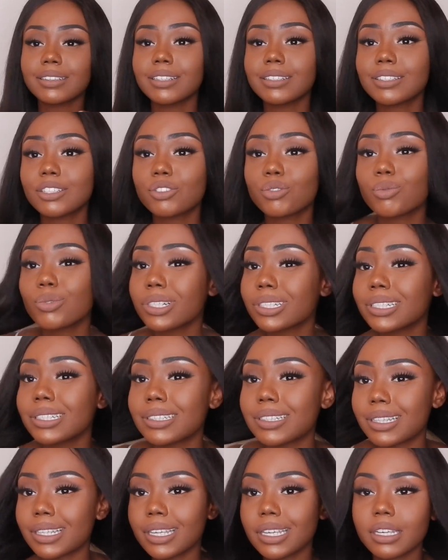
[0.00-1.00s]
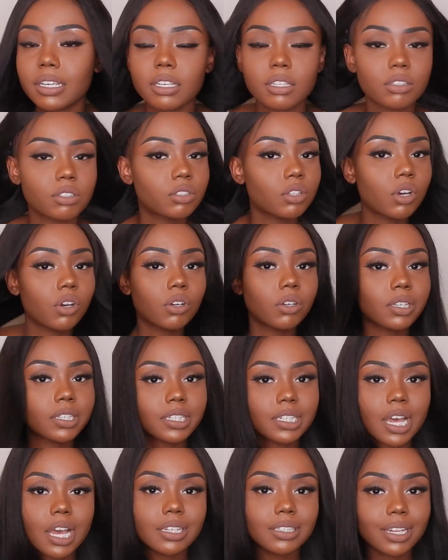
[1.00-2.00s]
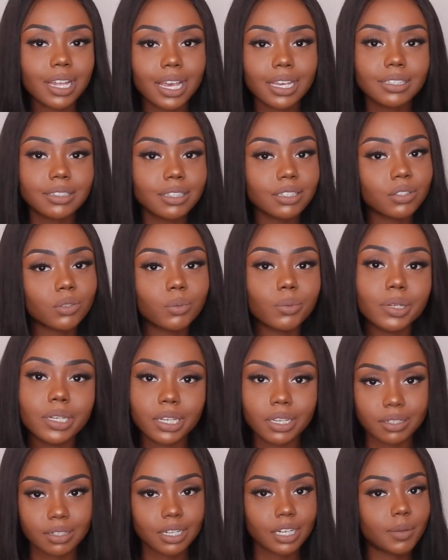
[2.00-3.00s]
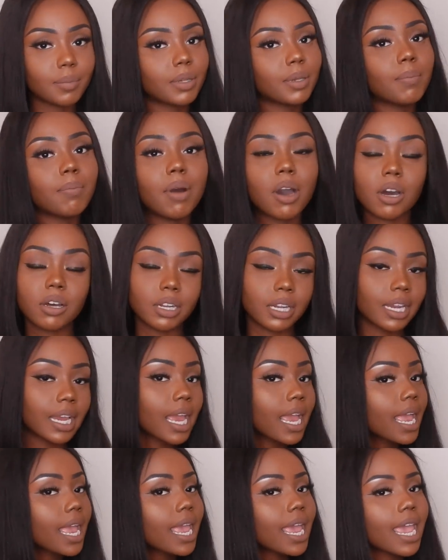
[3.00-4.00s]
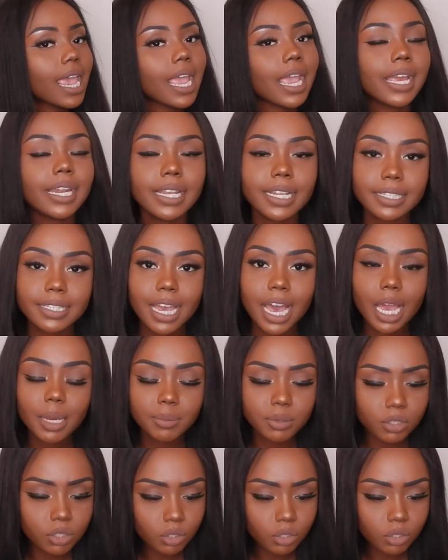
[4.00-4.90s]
this is really thick, so it's not like this wig is gonna be balding anytime